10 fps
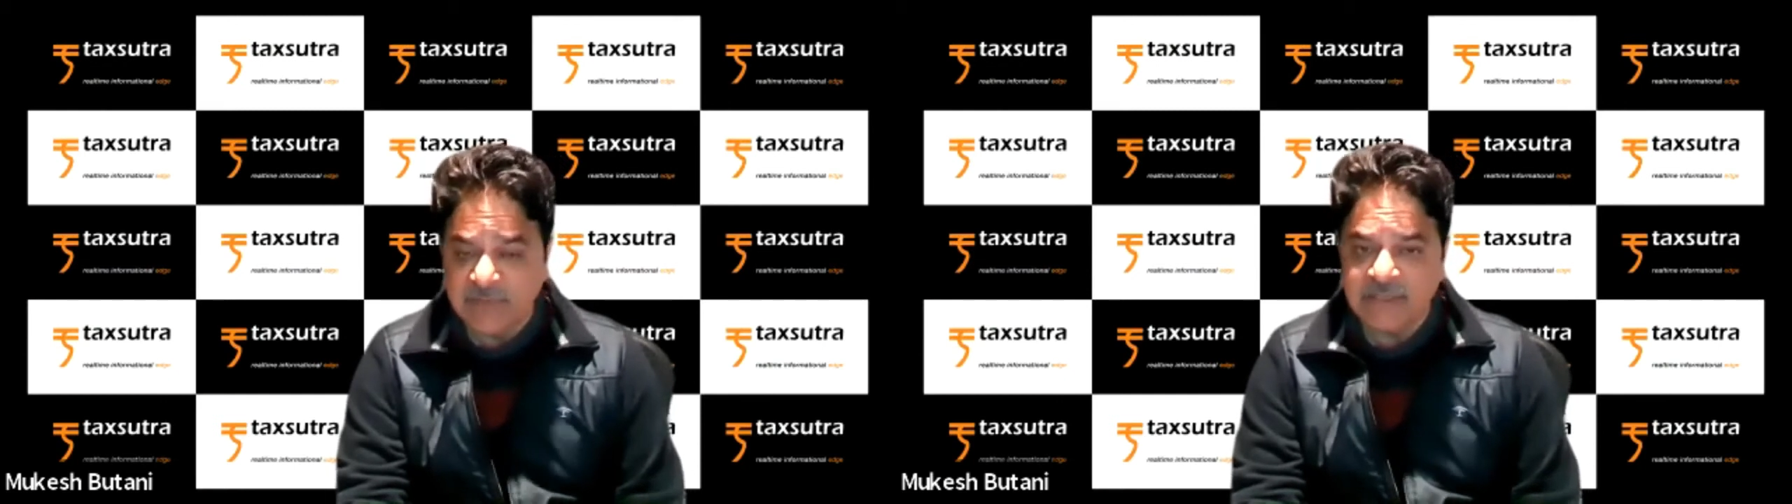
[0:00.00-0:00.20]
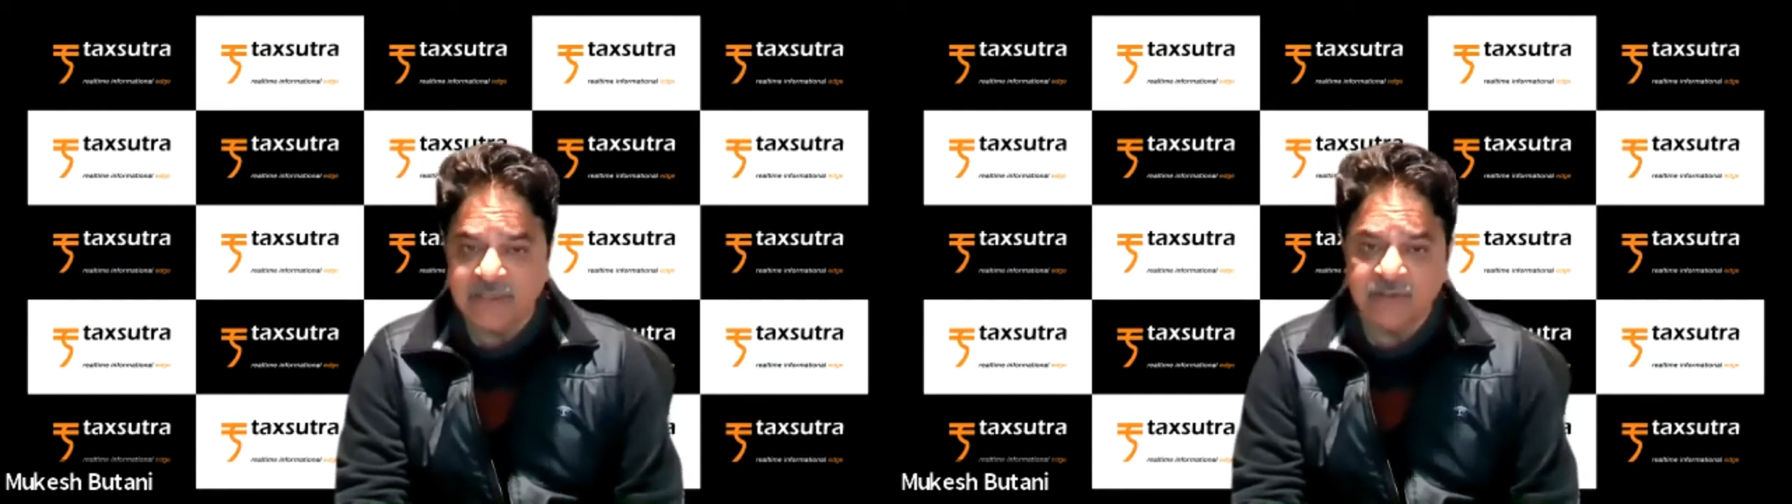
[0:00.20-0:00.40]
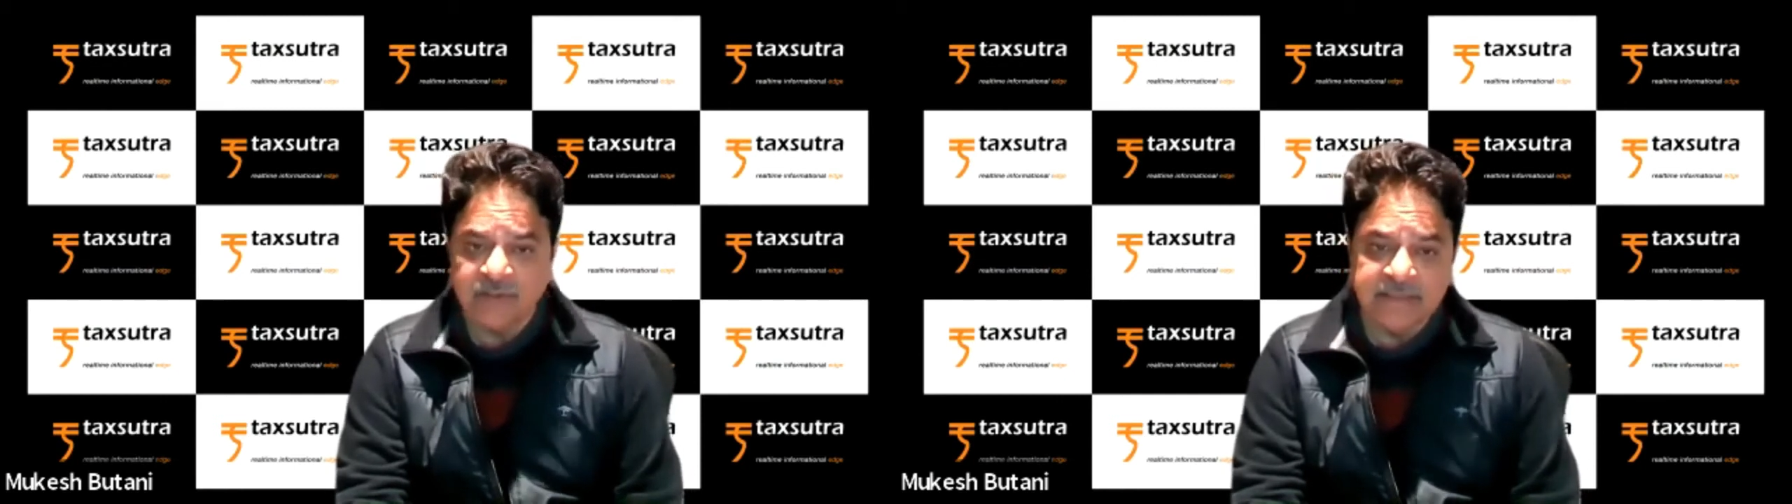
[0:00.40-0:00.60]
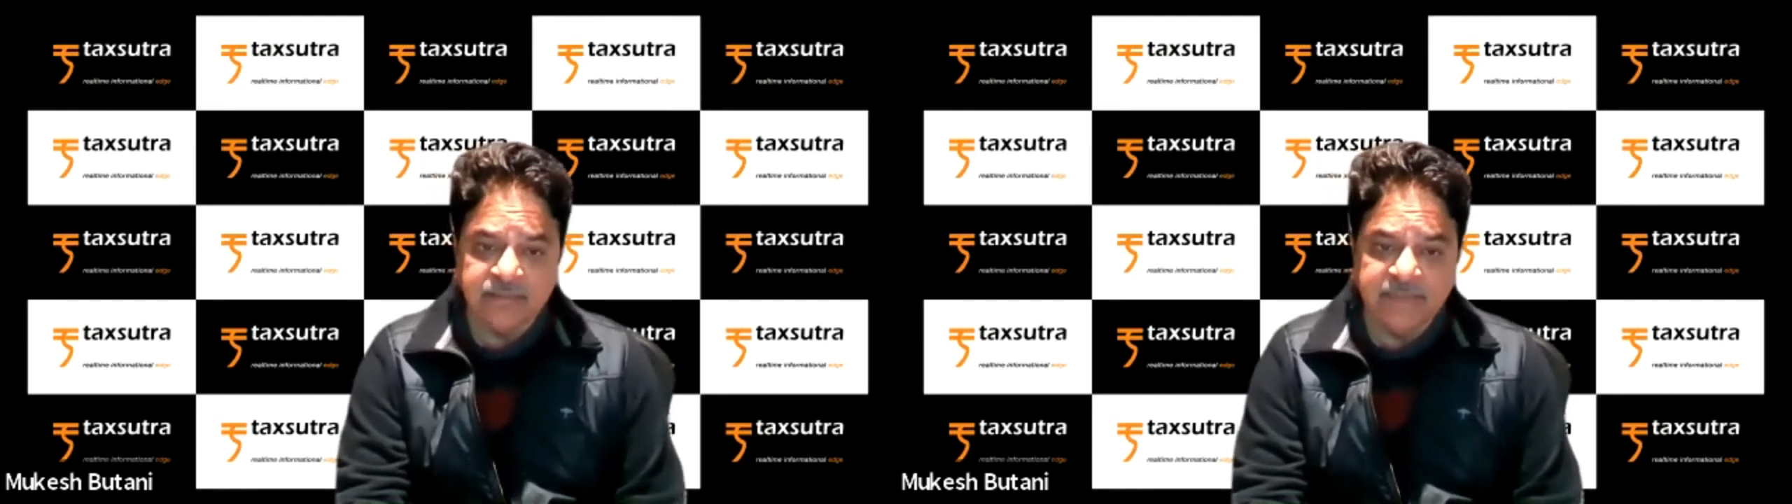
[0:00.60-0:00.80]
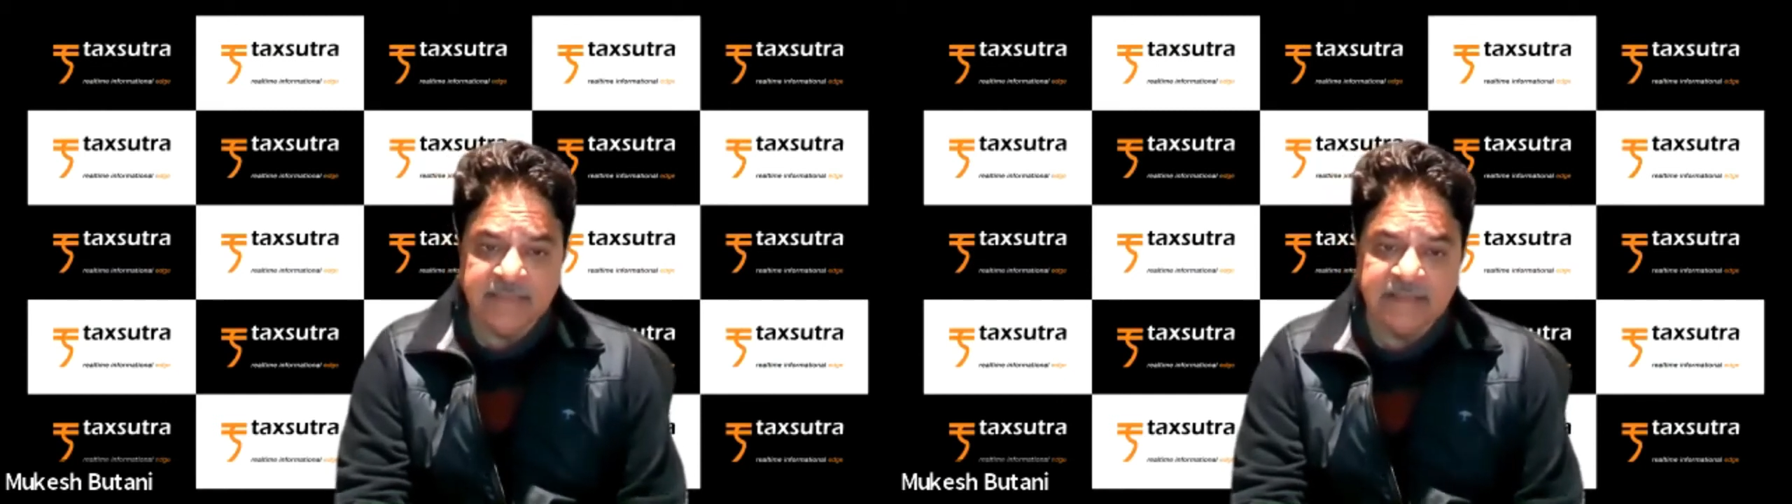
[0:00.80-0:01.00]
particularly
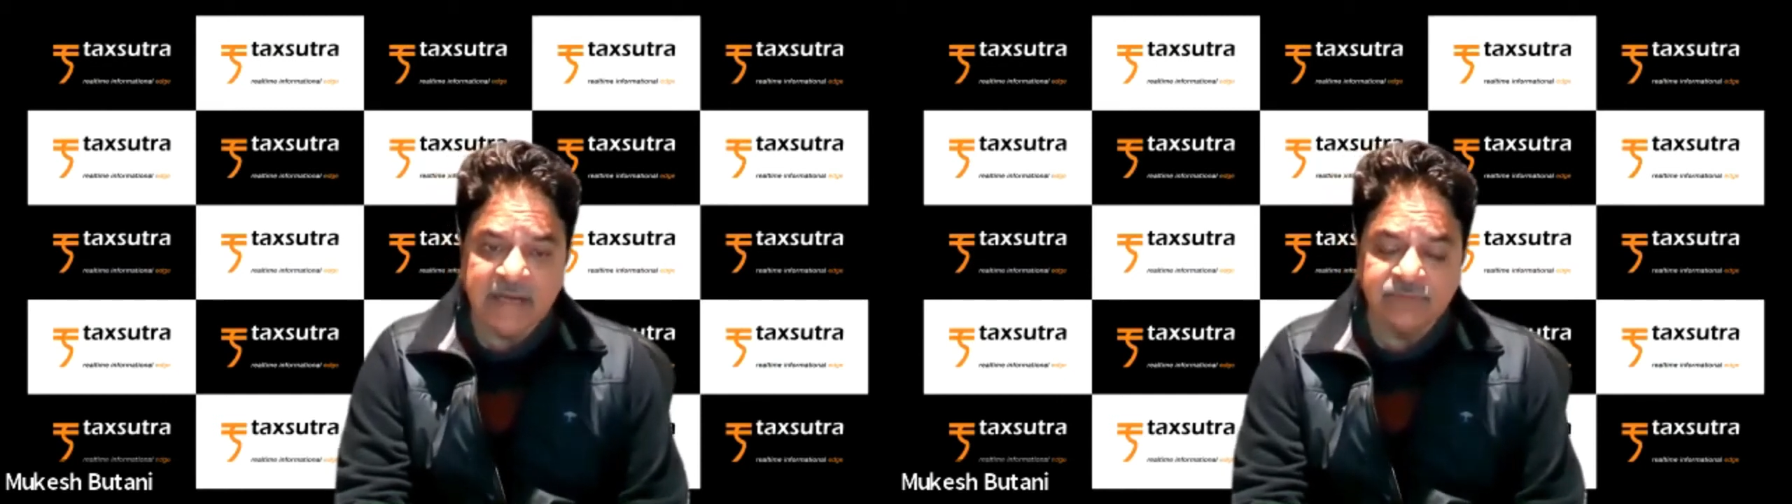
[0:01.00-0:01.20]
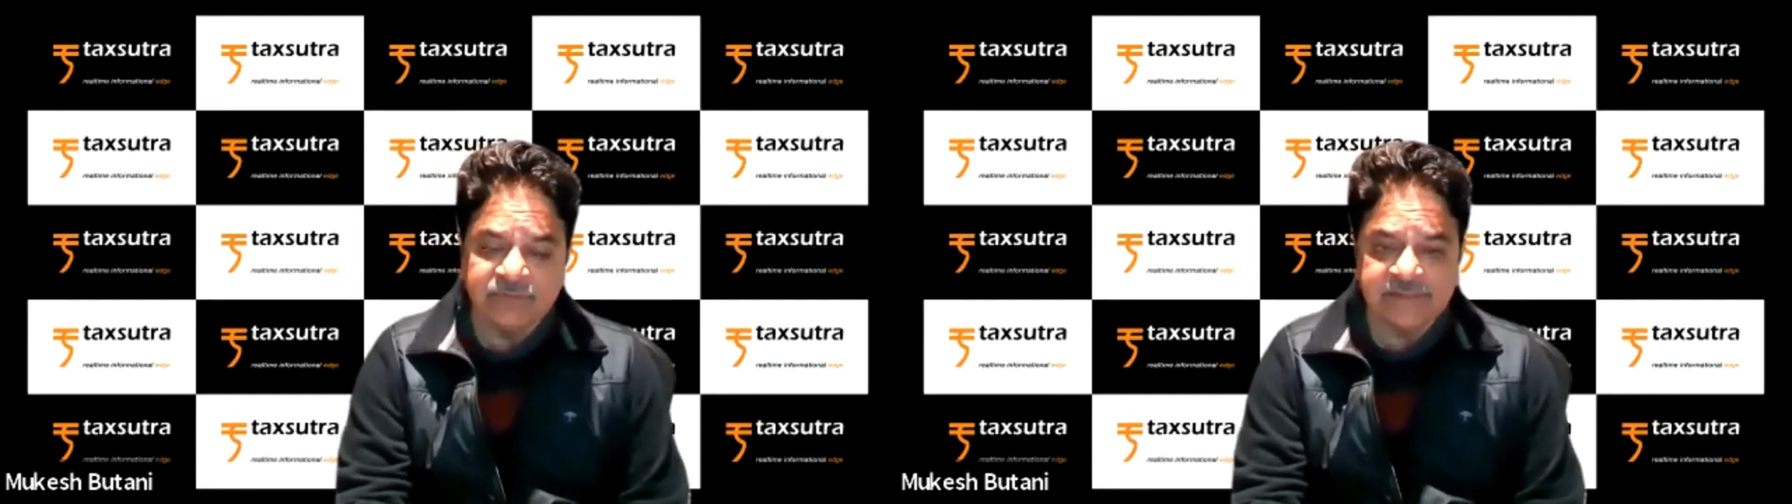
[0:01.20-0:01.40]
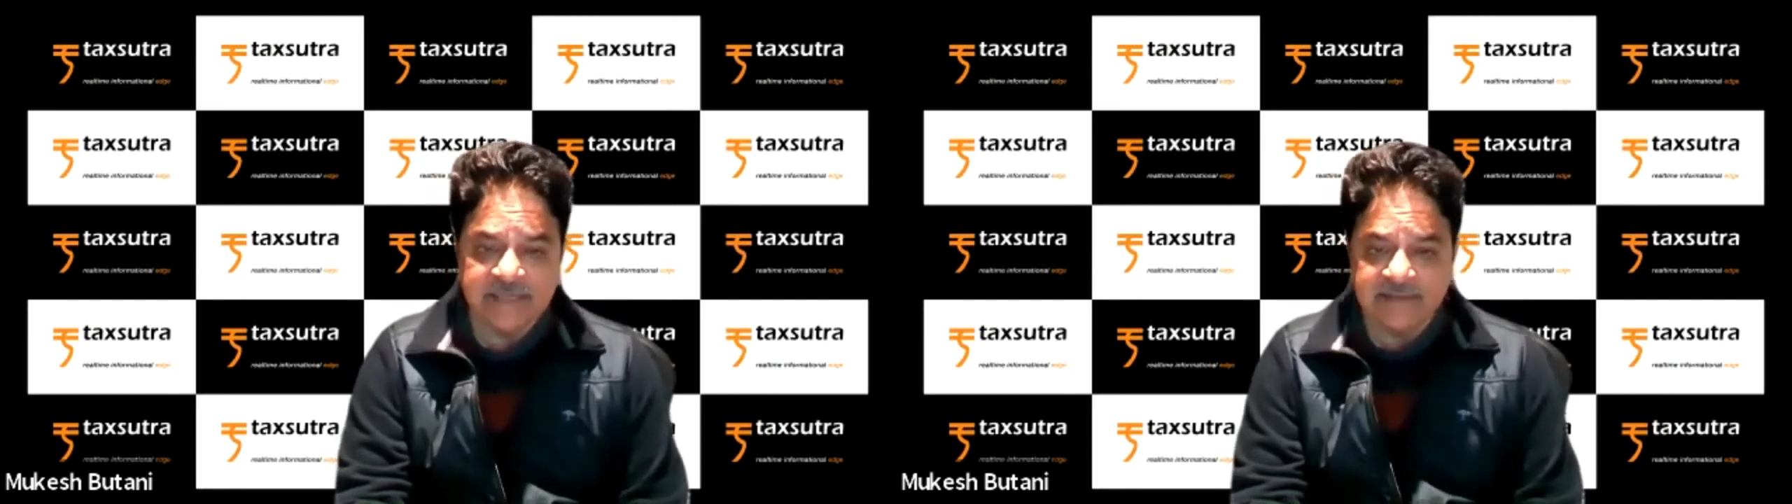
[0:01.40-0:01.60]
in B towns